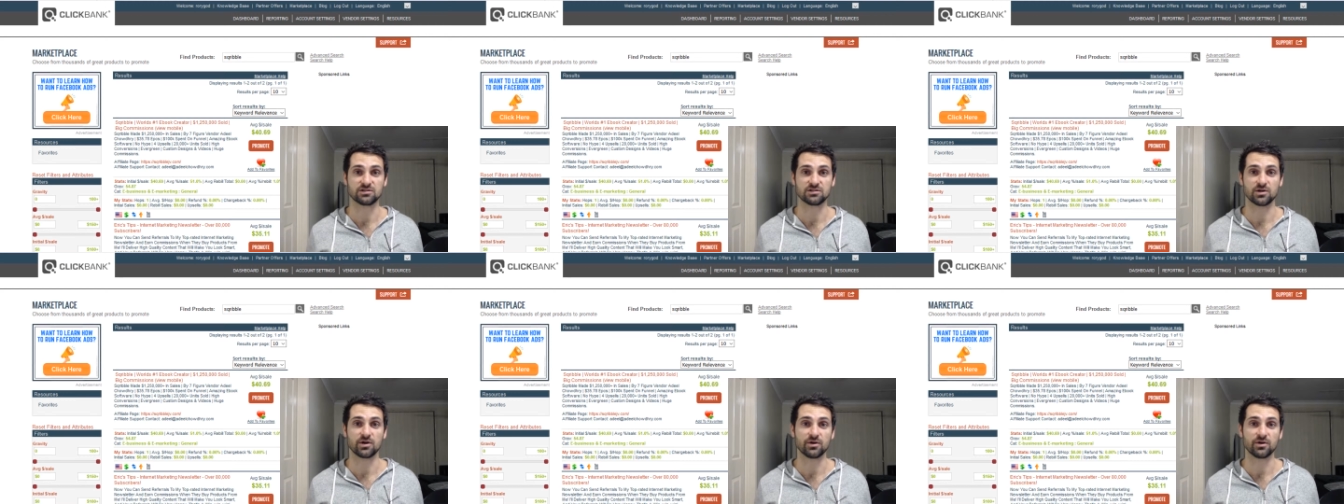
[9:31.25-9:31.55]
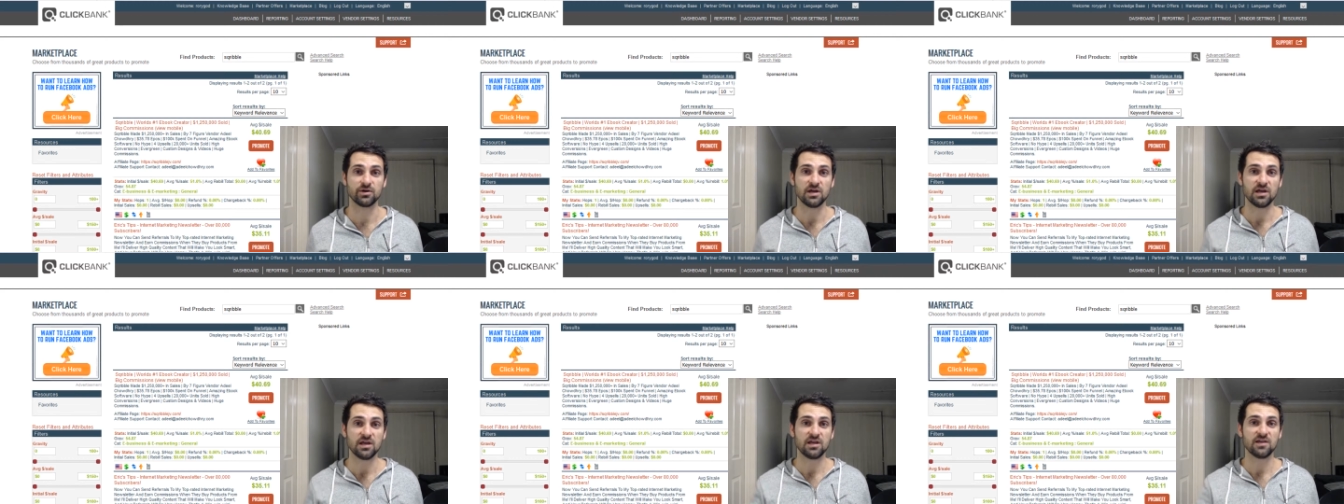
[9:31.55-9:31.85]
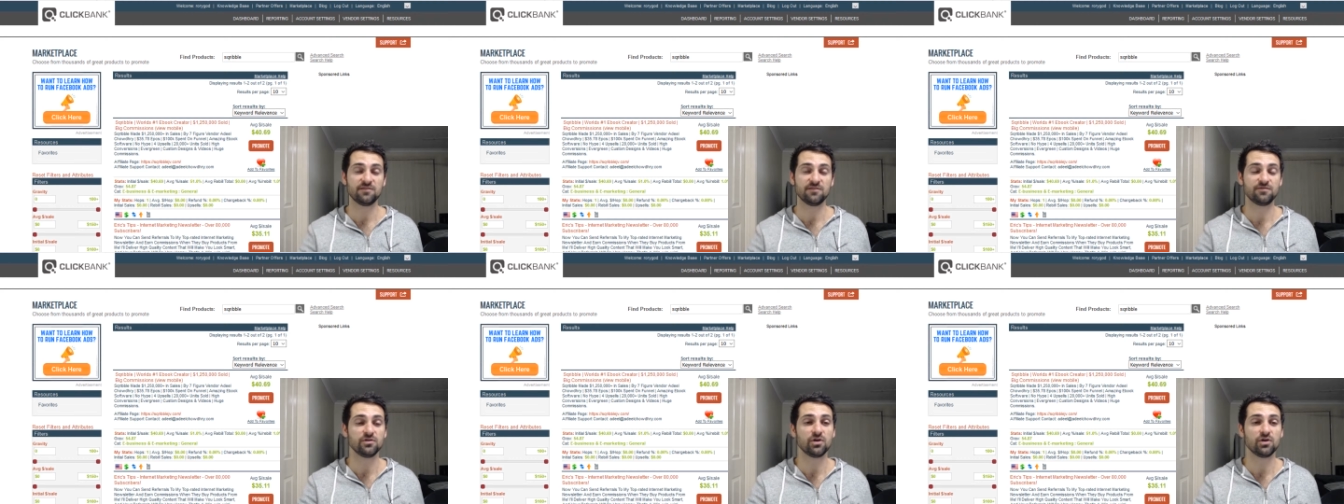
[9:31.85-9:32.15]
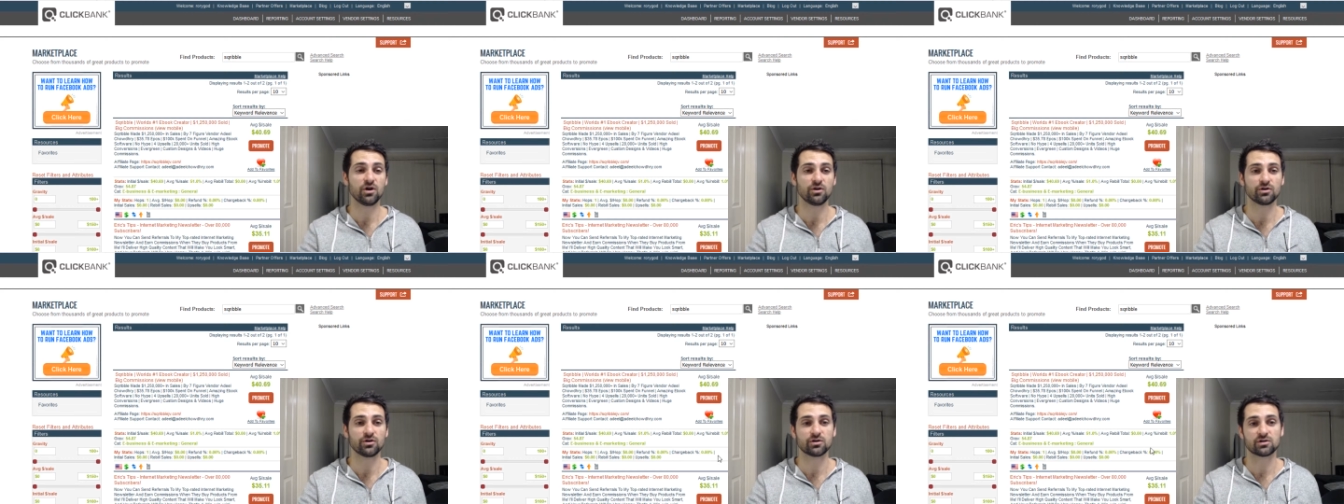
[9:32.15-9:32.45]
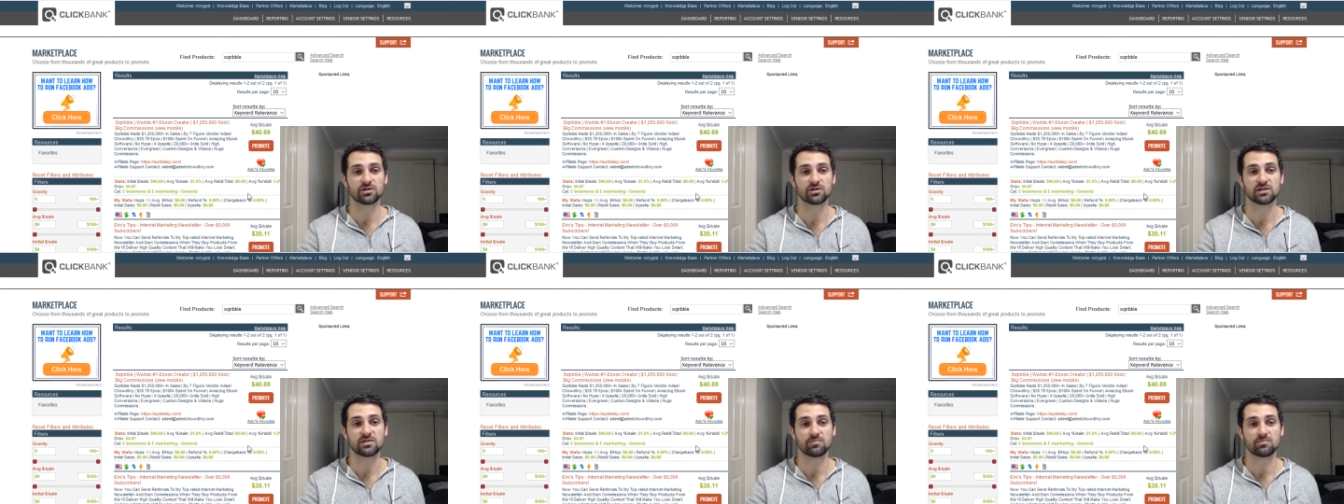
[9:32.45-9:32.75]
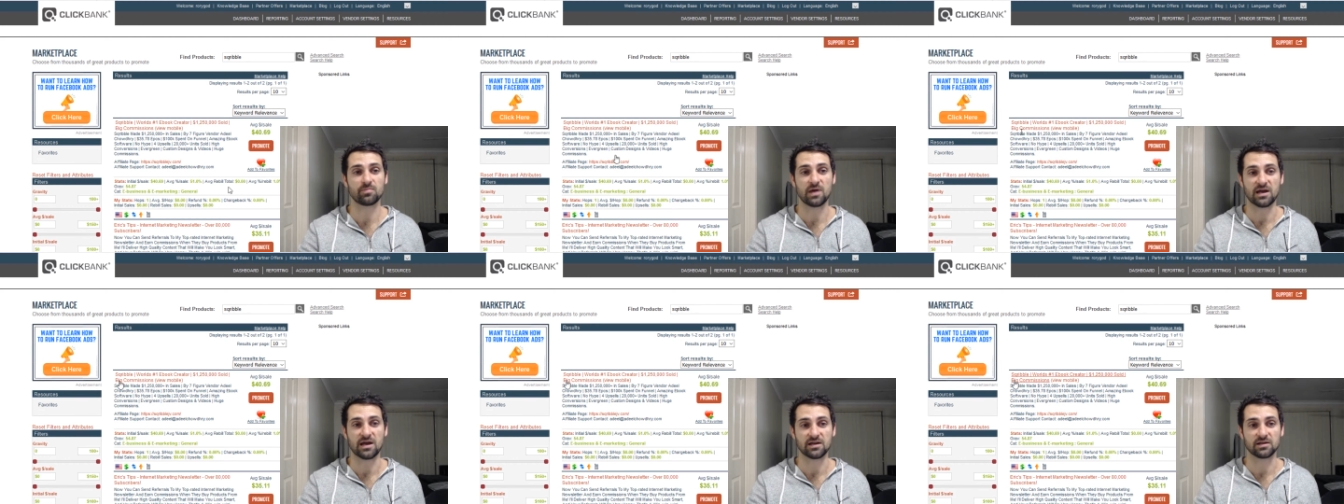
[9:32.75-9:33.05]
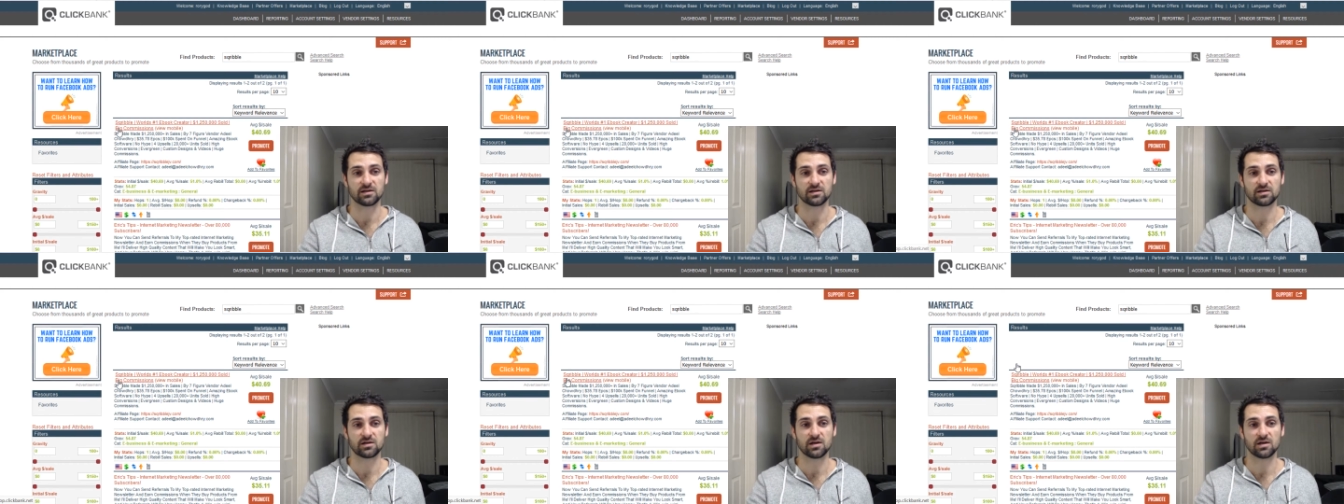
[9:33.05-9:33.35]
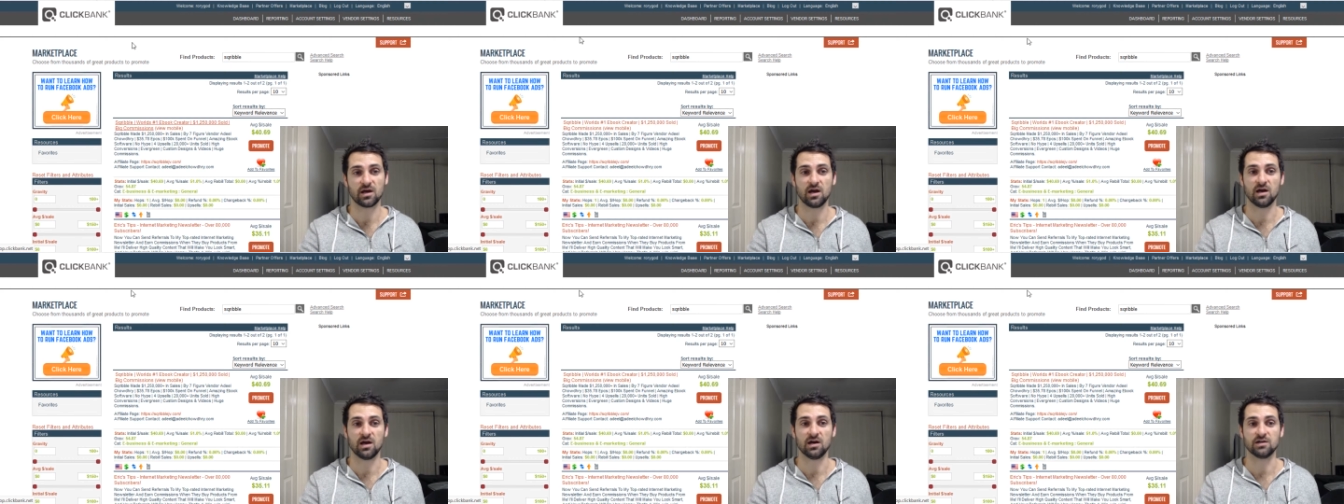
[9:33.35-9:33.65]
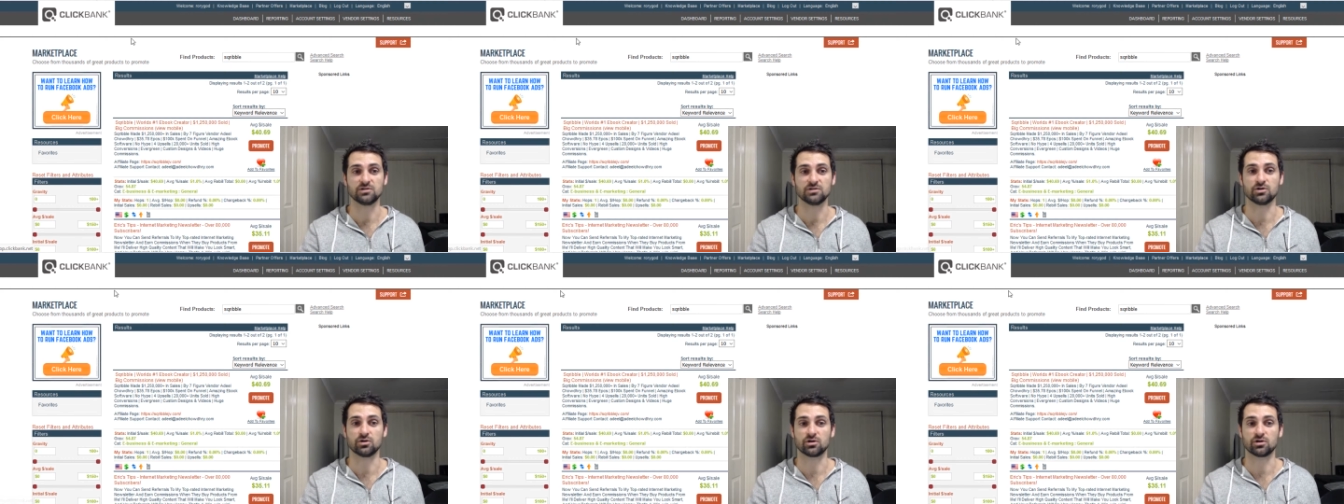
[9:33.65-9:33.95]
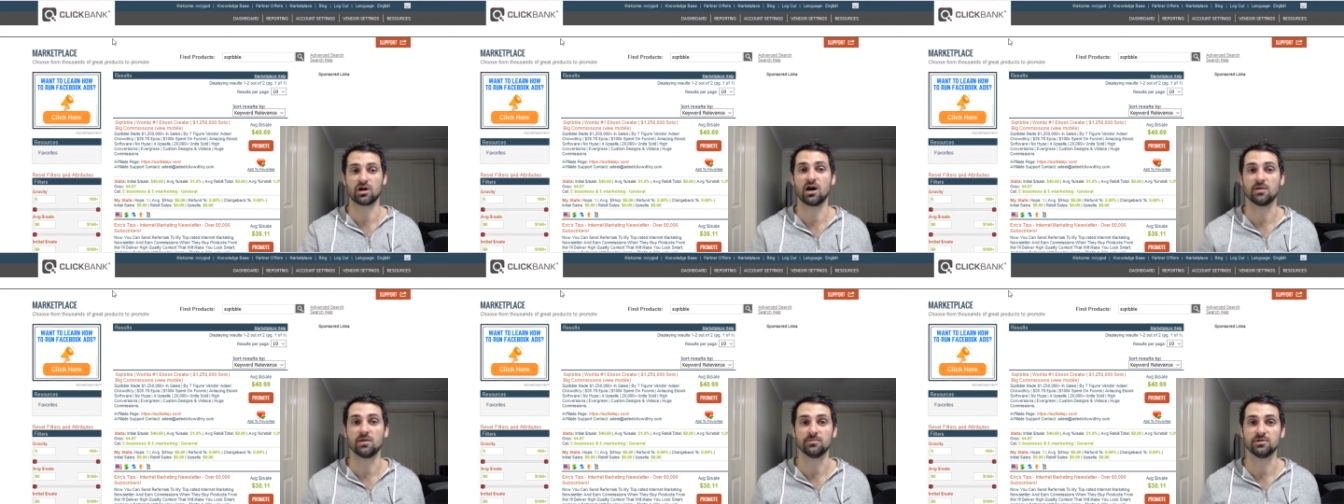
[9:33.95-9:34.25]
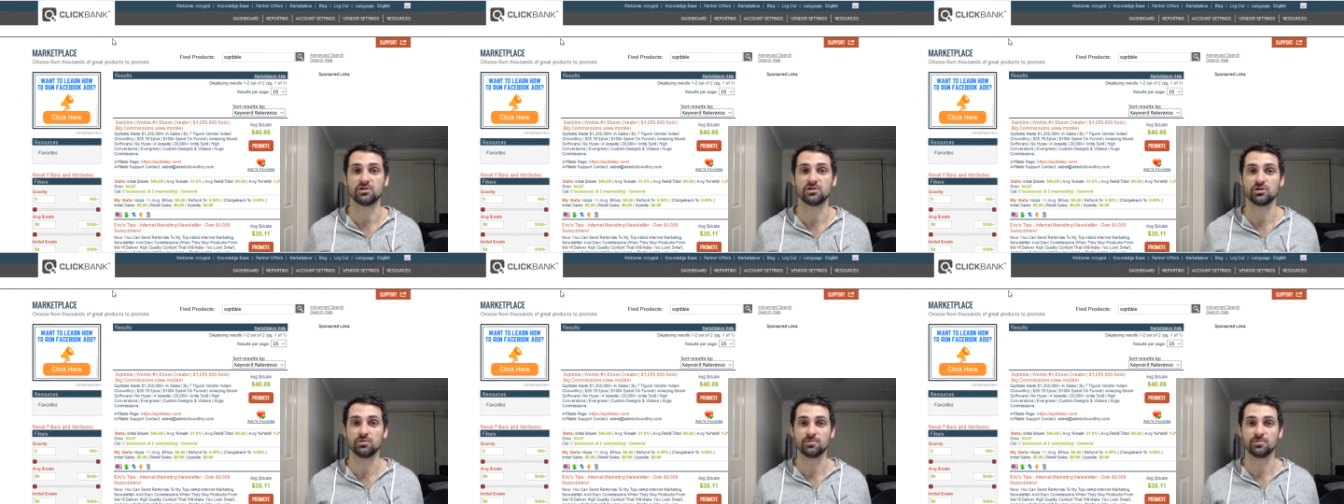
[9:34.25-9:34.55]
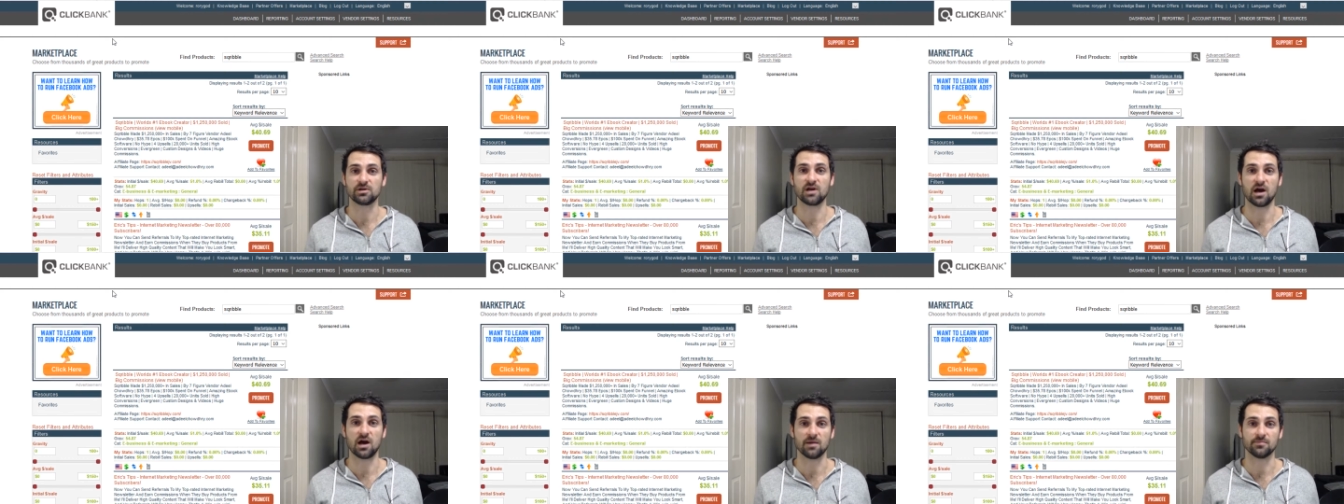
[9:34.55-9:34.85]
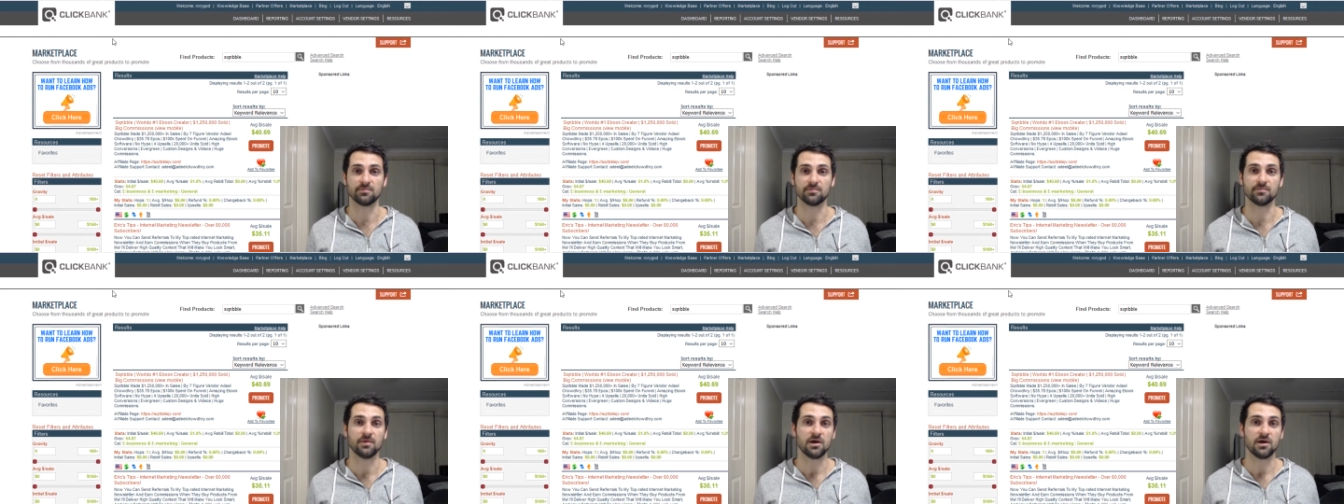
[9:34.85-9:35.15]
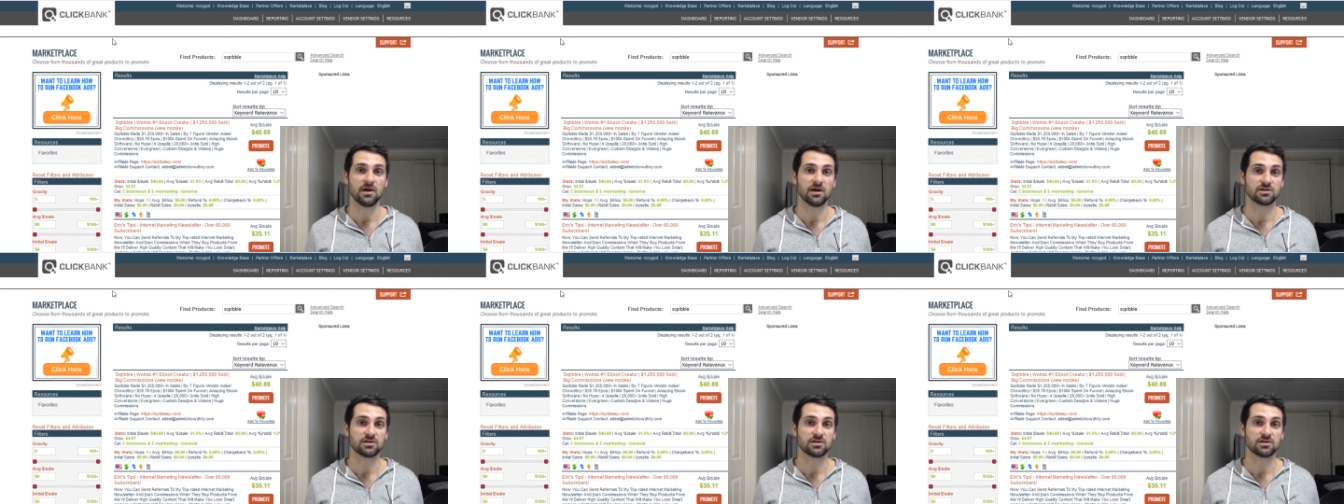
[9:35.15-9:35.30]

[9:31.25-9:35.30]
So if you go to ClickBank.com and you